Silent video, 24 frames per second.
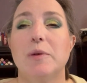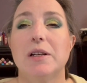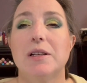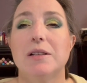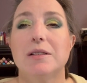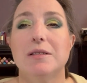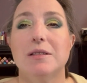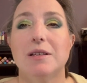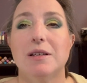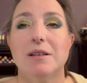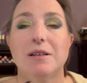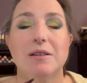to
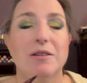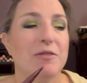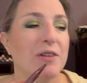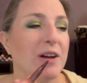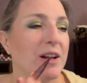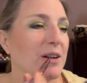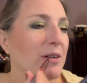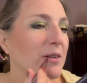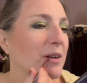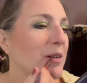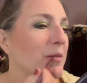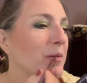see if I
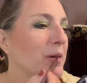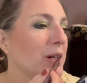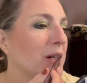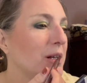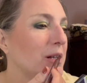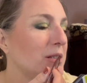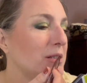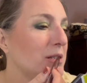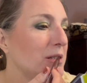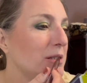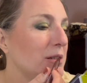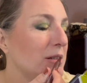don't have my
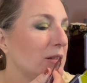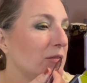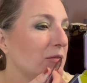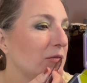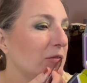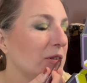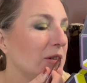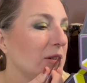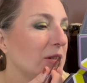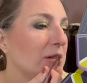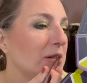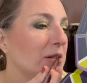glasses on
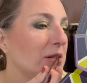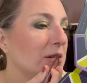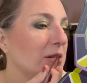for